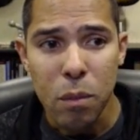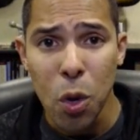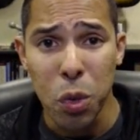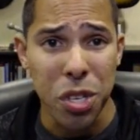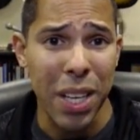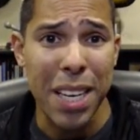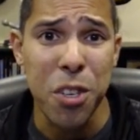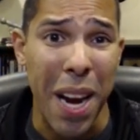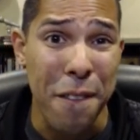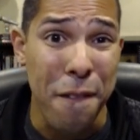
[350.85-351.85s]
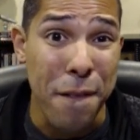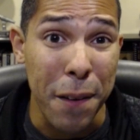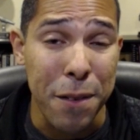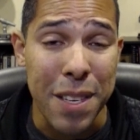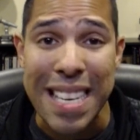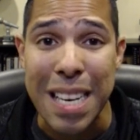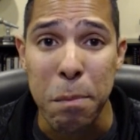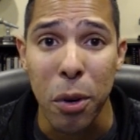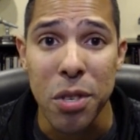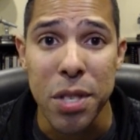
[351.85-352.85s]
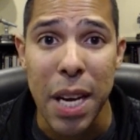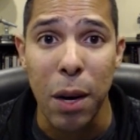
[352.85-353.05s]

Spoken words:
which led to a 15%